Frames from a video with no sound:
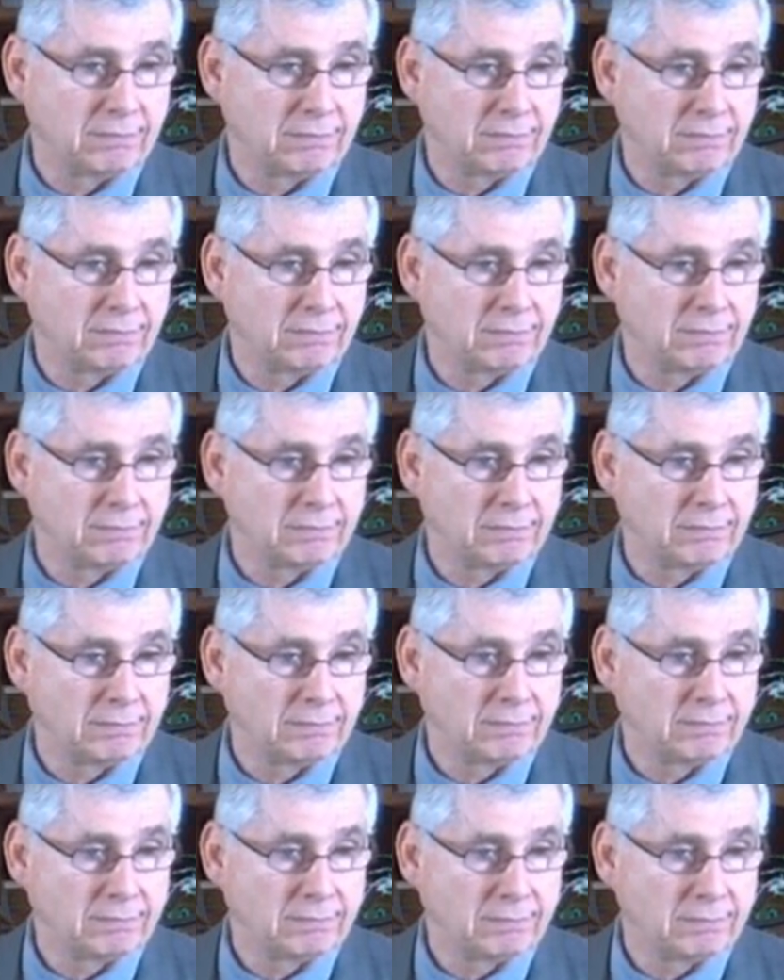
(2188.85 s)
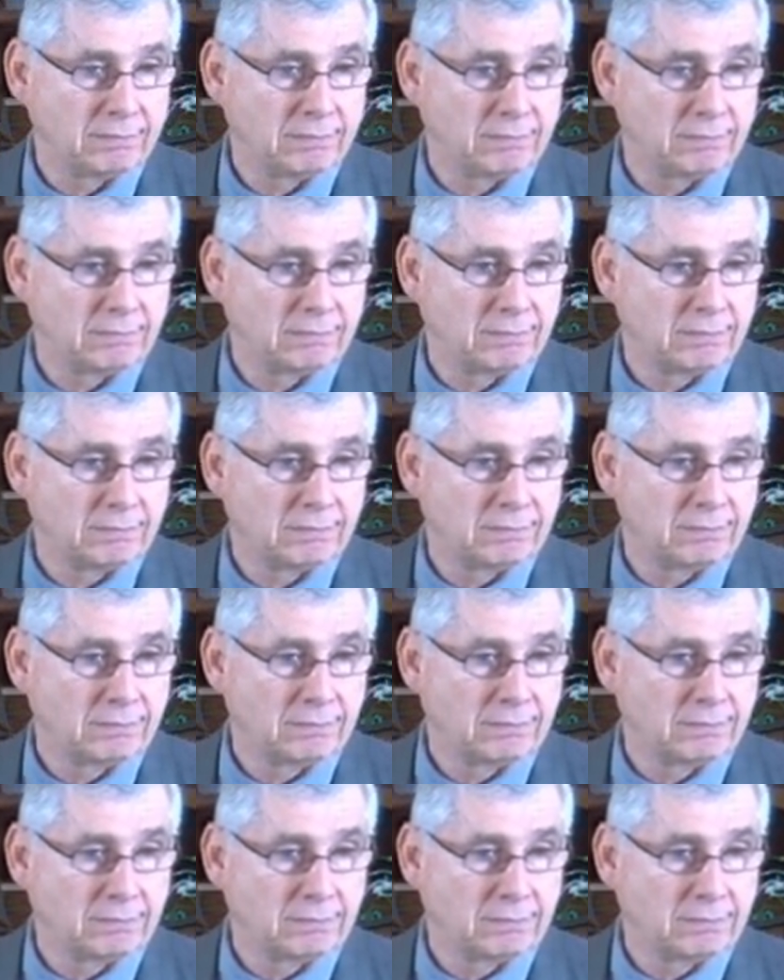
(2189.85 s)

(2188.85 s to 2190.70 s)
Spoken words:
[no speech]